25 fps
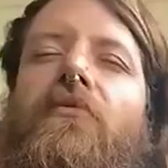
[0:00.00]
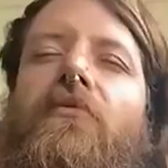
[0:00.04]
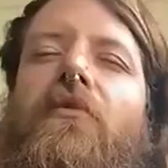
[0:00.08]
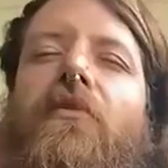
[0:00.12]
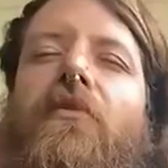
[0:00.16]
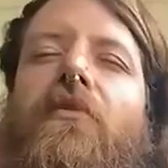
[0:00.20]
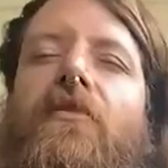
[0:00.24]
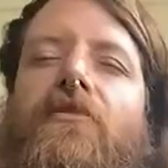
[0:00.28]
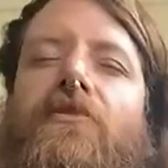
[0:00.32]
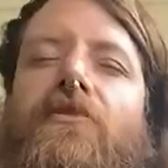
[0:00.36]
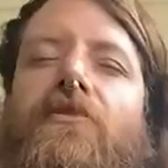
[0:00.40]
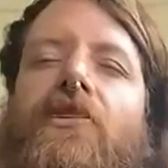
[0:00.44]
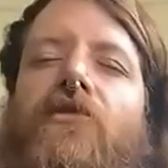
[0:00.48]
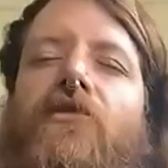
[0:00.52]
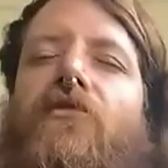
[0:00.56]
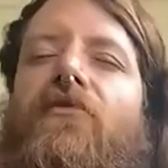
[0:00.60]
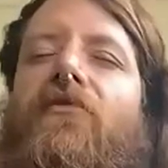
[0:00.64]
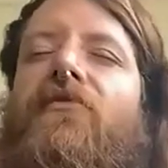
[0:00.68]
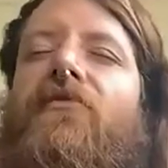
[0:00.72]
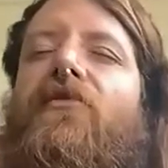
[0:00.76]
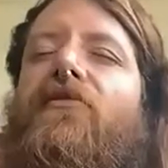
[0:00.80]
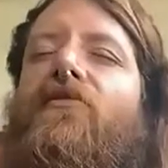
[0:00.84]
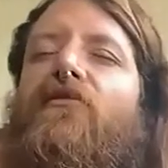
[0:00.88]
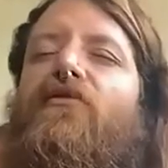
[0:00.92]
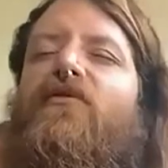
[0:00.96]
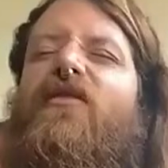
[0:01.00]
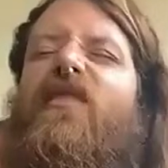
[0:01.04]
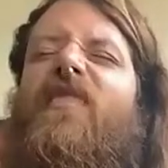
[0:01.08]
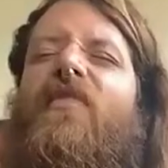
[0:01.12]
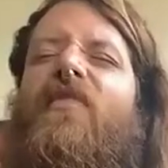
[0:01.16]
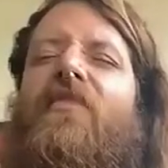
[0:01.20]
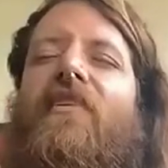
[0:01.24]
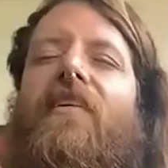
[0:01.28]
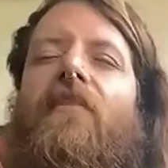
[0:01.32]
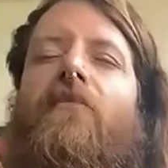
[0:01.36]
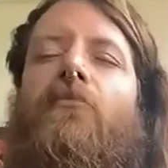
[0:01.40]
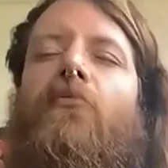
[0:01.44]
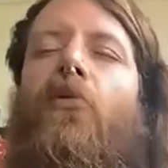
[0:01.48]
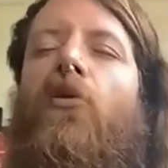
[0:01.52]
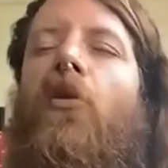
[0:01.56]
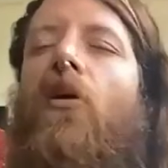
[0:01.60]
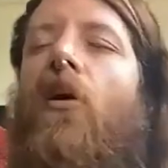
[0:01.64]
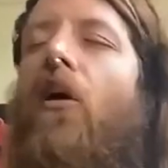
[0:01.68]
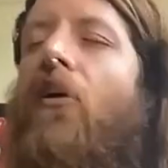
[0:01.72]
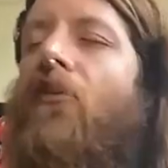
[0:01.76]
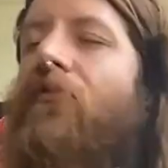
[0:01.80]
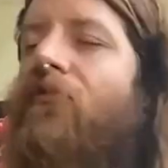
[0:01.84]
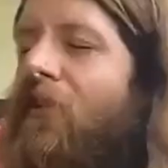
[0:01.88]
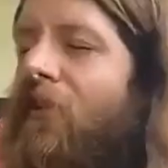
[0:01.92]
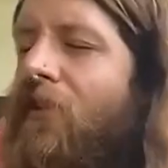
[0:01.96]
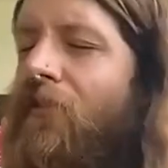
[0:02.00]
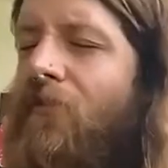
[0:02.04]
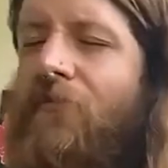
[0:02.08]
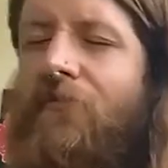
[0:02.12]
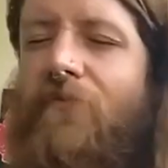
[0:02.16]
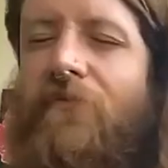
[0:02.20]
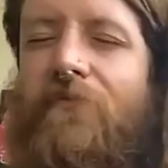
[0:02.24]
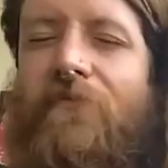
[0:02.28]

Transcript: choose to do these things more often?